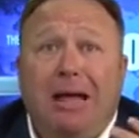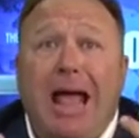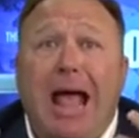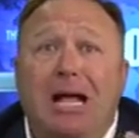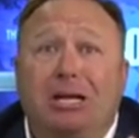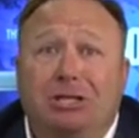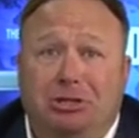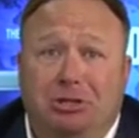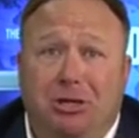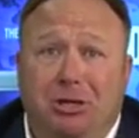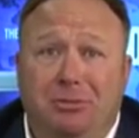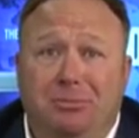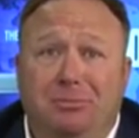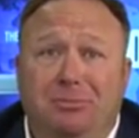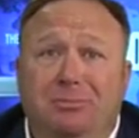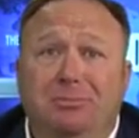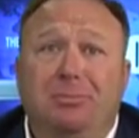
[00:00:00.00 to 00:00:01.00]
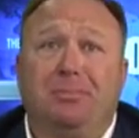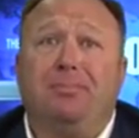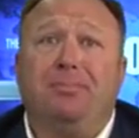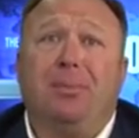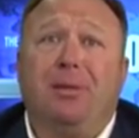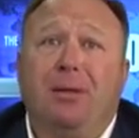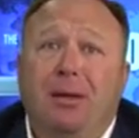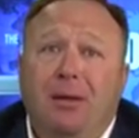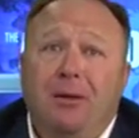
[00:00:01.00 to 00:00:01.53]
Hastert,
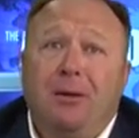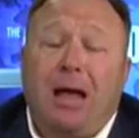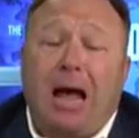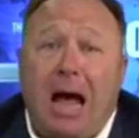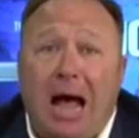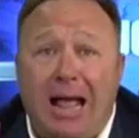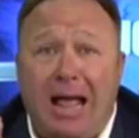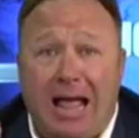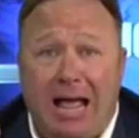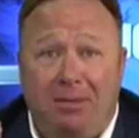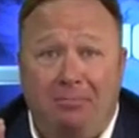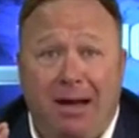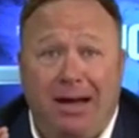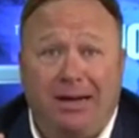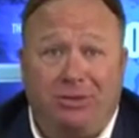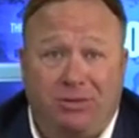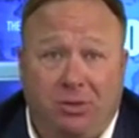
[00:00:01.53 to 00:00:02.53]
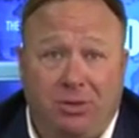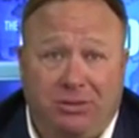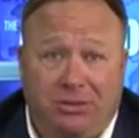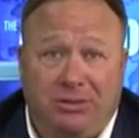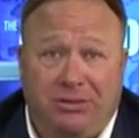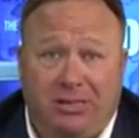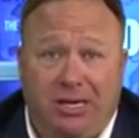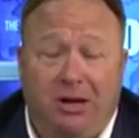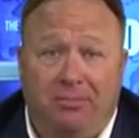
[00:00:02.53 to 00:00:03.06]
I had my
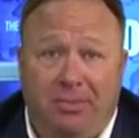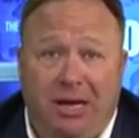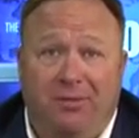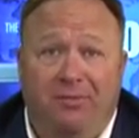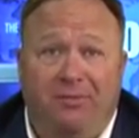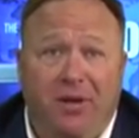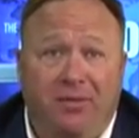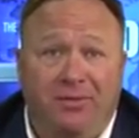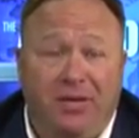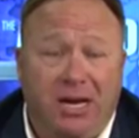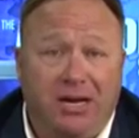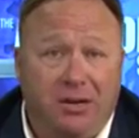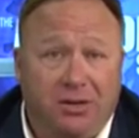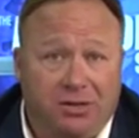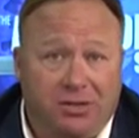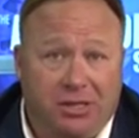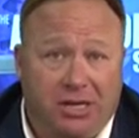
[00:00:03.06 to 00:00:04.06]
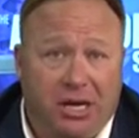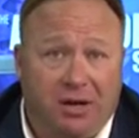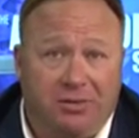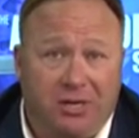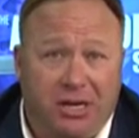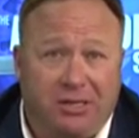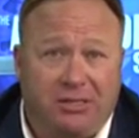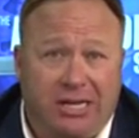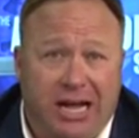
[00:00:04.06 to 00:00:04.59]
sources tell me 15 years ago,
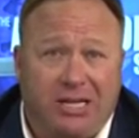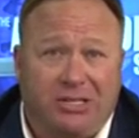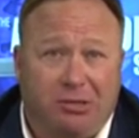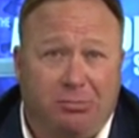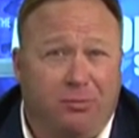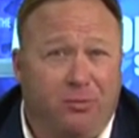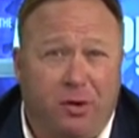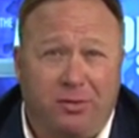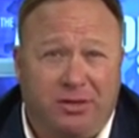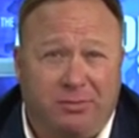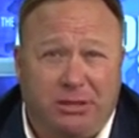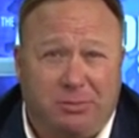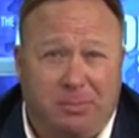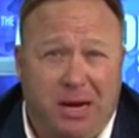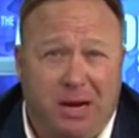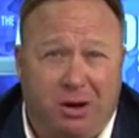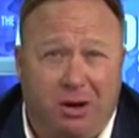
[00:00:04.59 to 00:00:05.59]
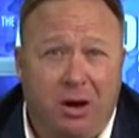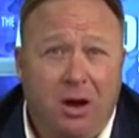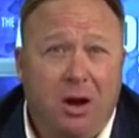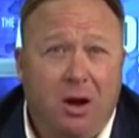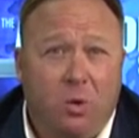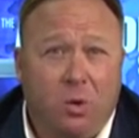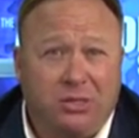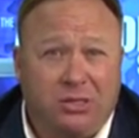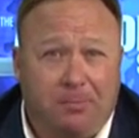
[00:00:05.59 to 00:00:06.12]
Dennis Hastert, before he was even speaker,
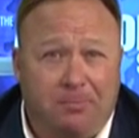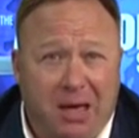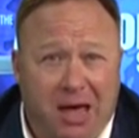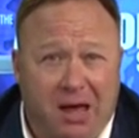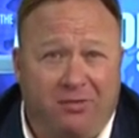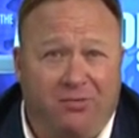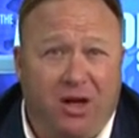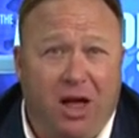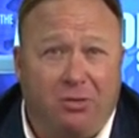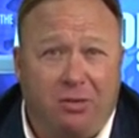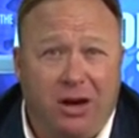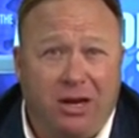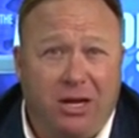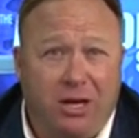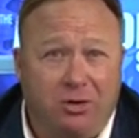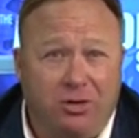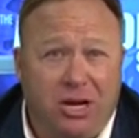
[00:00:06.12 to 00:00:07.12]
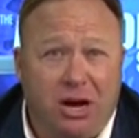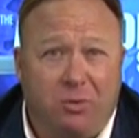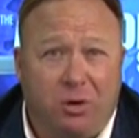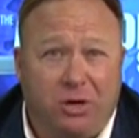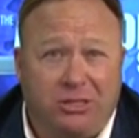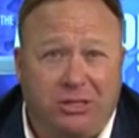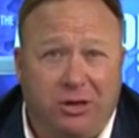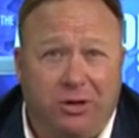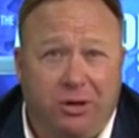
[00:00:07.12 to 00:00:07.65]
was a pedophile running huge
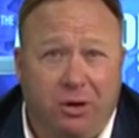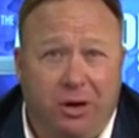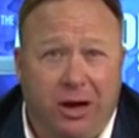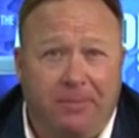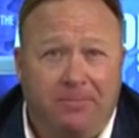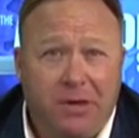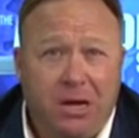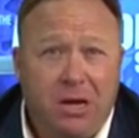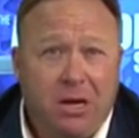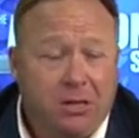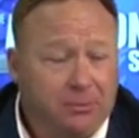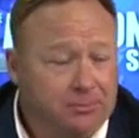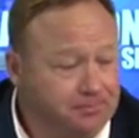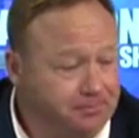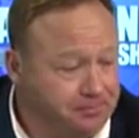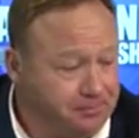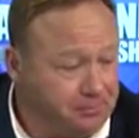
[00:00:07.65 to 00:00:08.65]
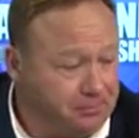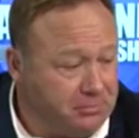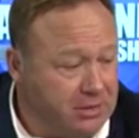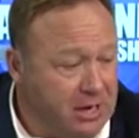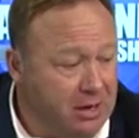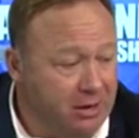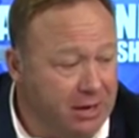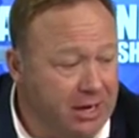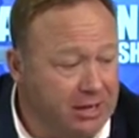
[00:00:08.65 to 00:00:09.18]
networks in Illinois.
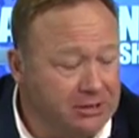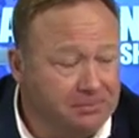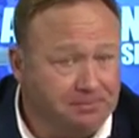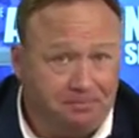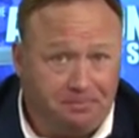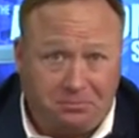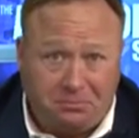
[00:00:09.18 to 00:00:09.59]
Here it is.